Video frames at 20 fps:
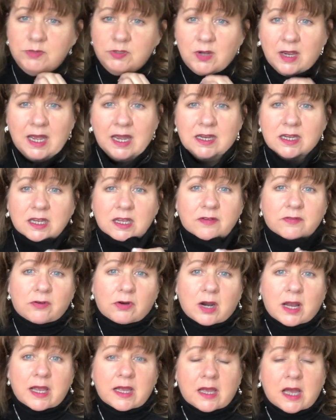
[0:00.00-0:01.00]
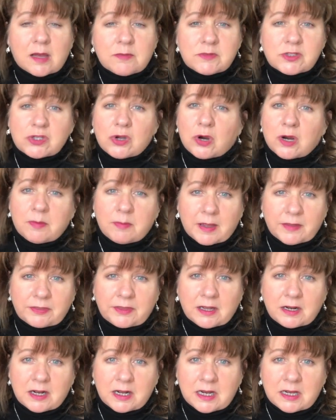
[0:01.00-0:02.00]
So I had to give her, a, I'm sorry about
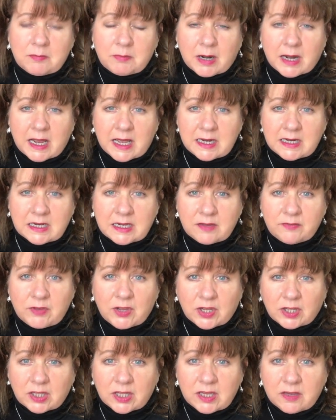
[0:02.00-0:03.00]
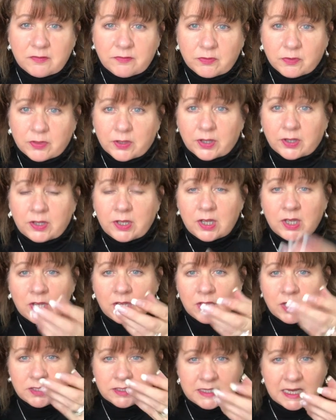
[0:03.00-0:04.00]
that, honey, but I had to give you a link for the
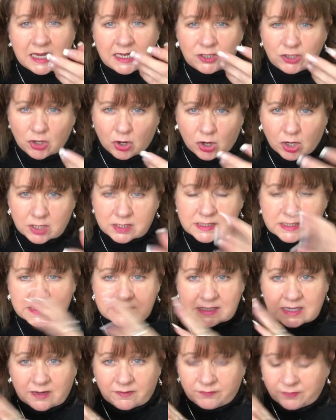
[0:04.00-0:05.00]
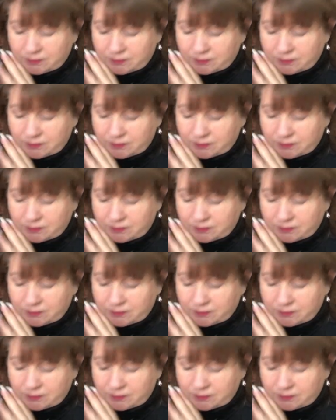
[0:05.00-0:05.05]
ten yards instead of